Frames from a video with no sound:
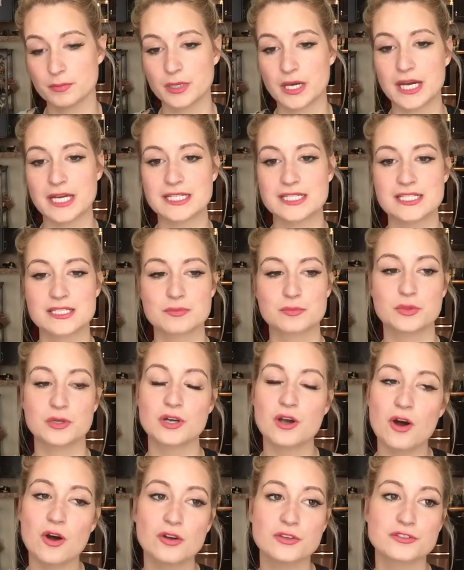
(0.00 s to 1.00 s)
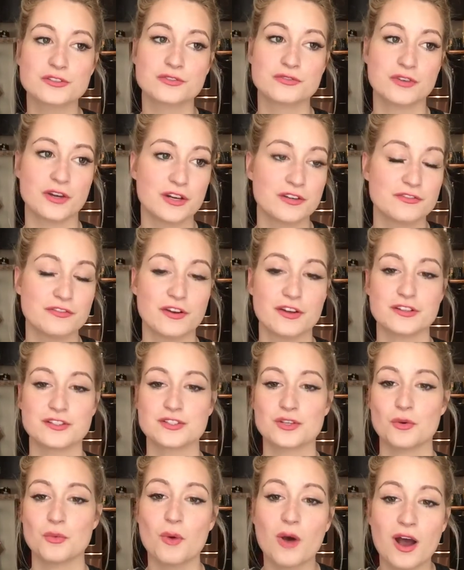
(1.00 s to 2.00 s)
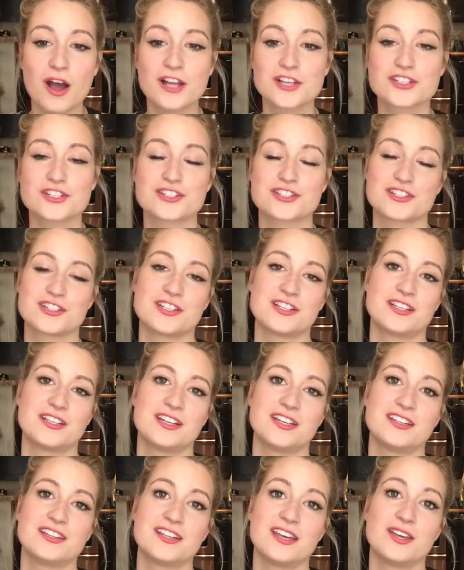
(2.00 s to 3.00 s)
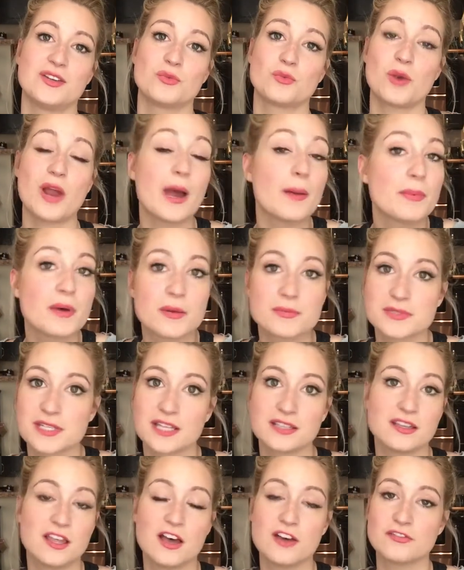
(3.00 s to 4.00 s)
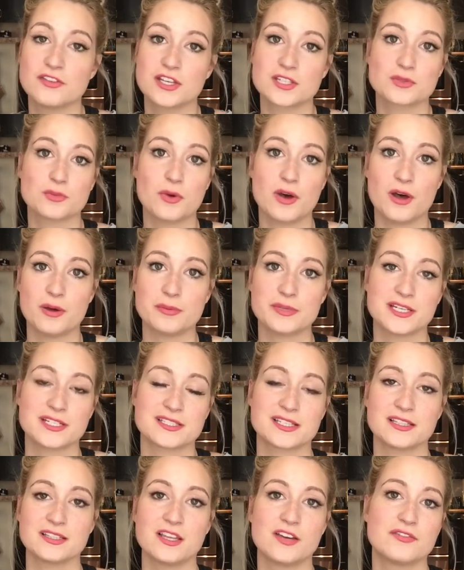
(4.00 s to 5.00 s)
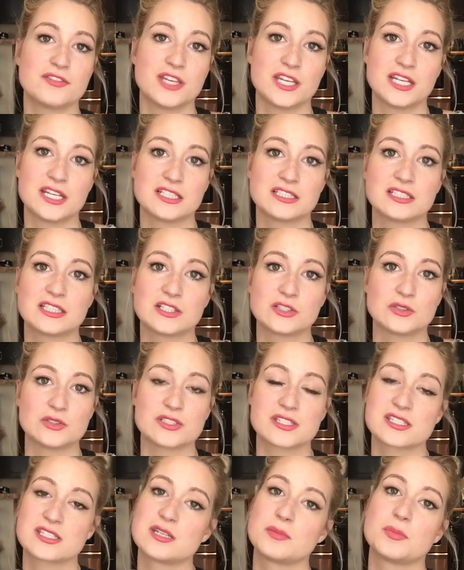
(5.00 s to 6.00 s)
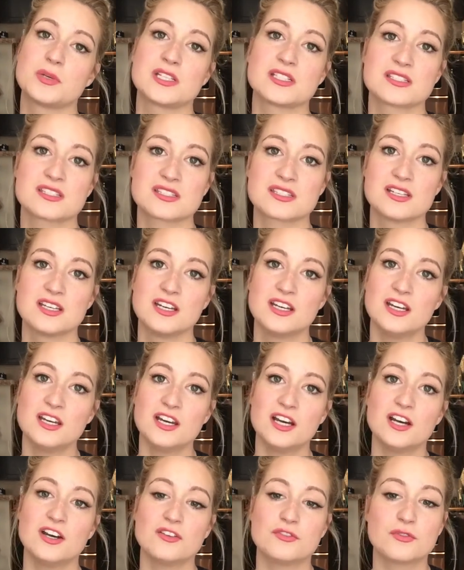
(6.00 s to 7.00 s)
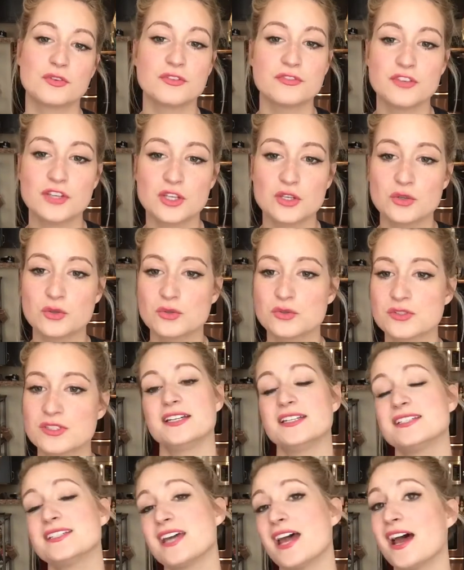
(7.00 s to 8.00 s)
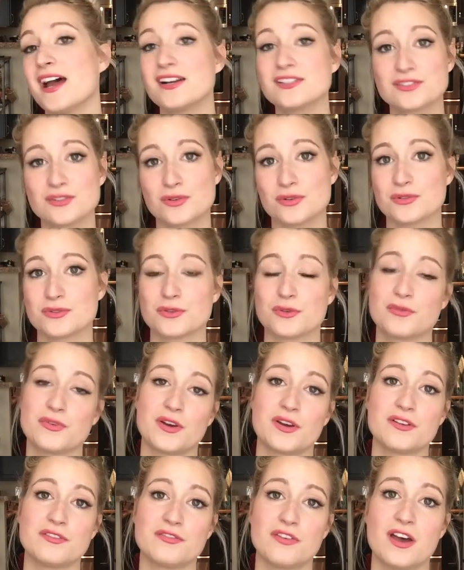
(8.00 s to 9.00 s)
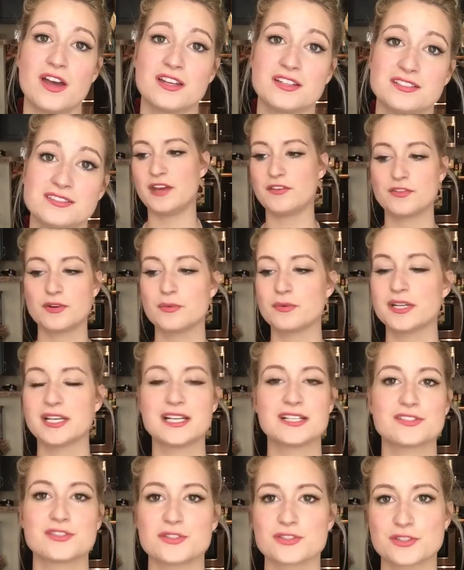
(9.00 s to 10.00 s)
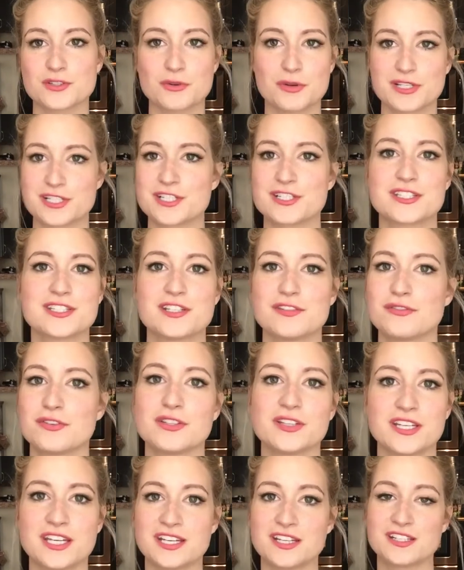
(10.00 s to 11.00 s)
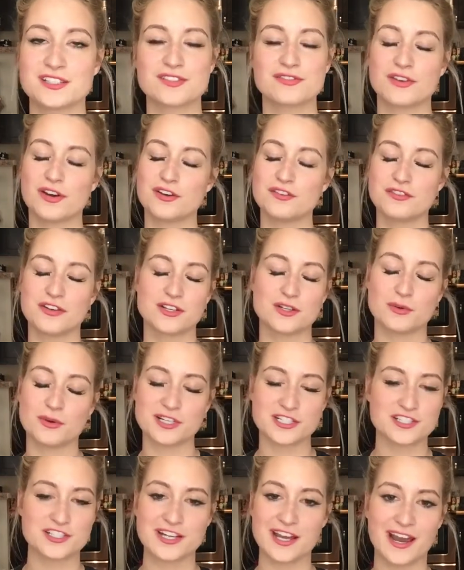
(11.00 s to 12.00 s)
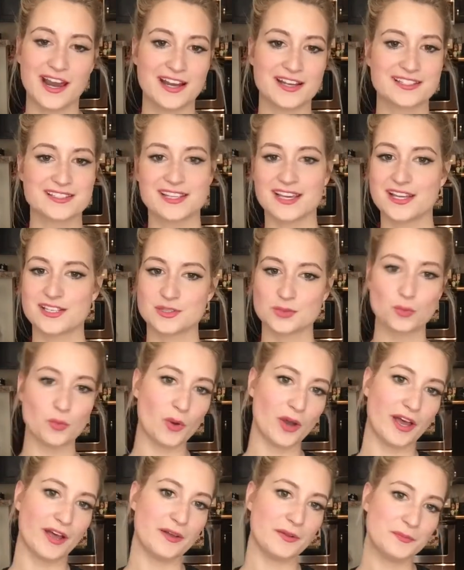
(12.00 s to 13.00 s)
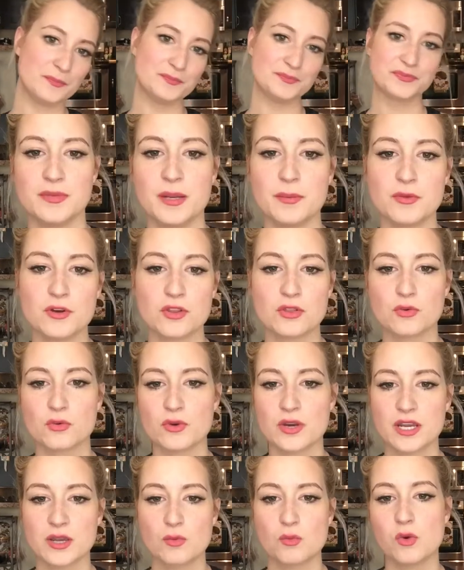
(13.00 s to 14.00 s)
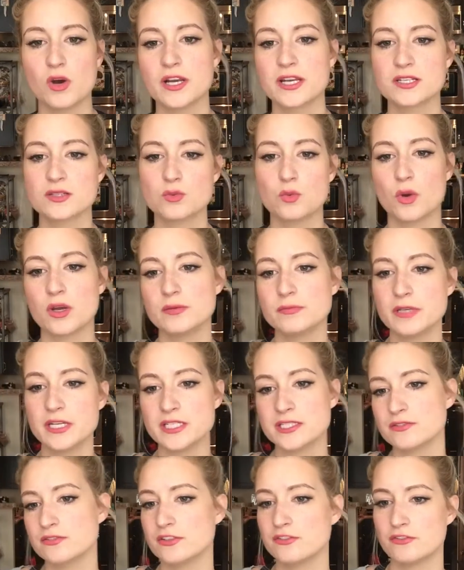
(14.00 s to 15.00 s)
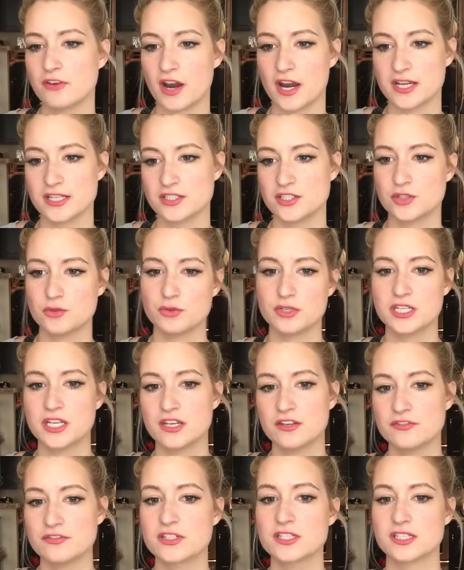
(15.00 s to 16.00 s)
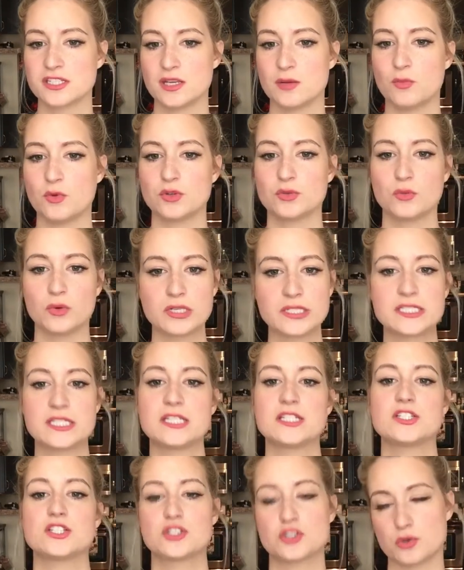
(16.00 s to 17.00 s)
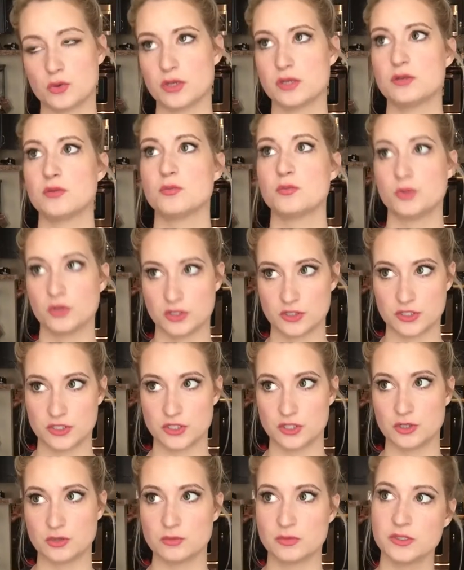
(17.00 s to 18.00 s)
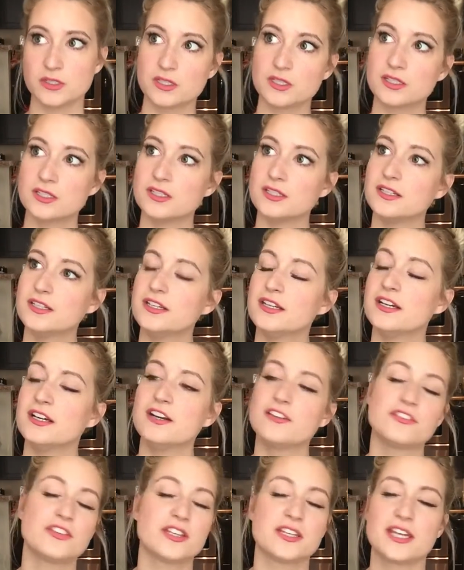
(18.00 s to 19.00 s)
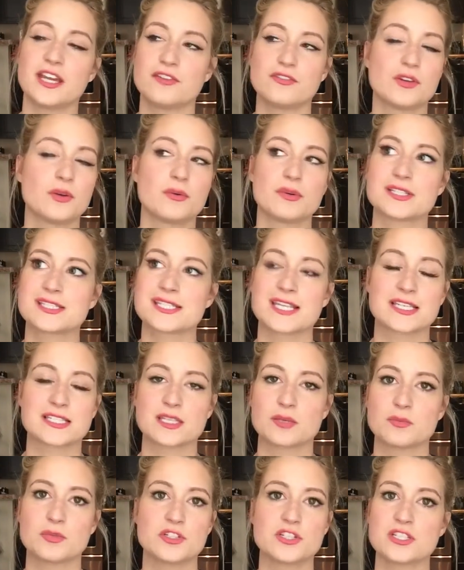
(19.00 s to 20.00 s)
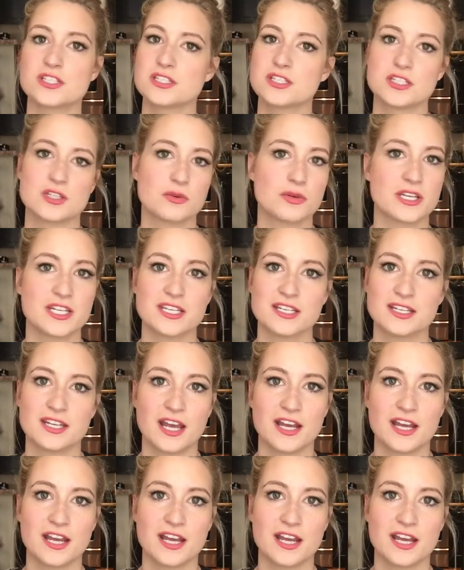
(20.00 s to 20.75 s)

But book hauls are very fun to watch. And then wrap ups I love as well because I love getting little snippets of reviews and tags are also very fun. Everyone answers the questions differently and it's very fun to watch tags as well. Number three, what is one piece of advice you would give to someone wanting to join booktube? feel like everyone says it, but just do it.